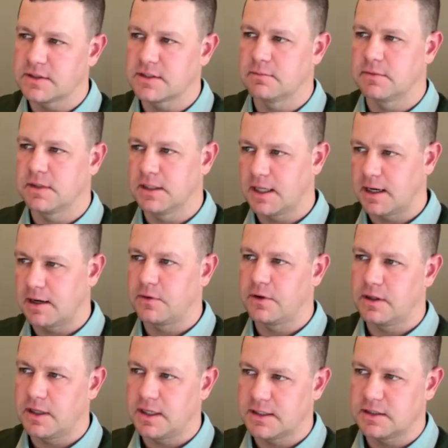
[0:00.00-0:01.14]
something that I
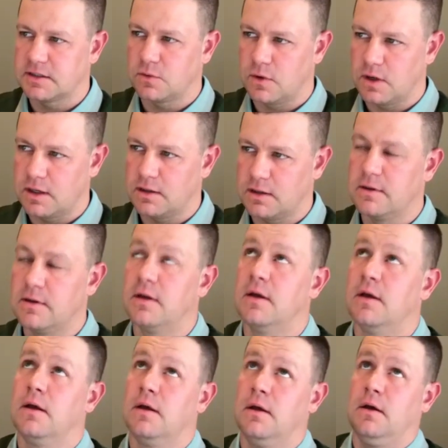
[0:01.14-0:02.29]
realized as well
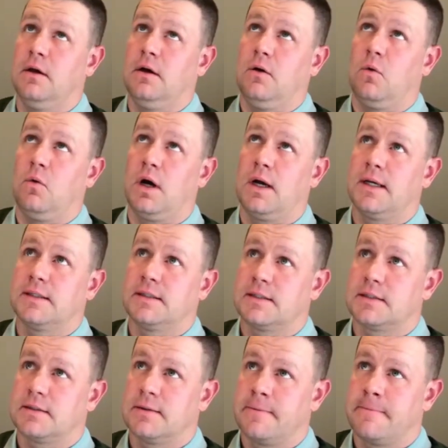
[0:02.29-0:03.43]
was,